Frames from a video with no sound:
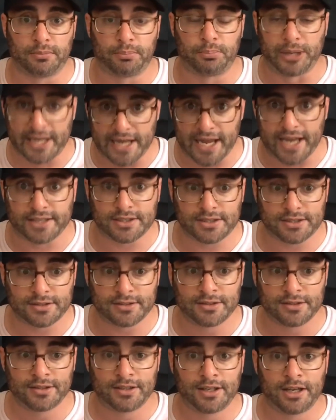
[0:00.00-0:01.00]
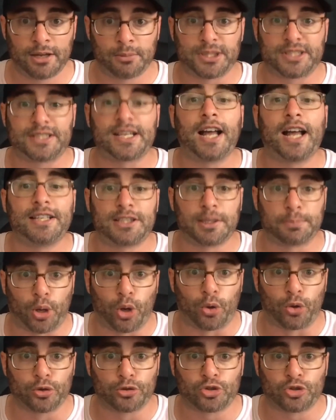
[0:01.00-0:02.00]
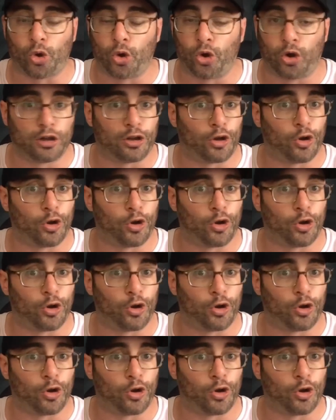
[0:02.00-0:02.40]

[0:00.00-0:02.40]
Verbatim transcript: BS, besides the polls all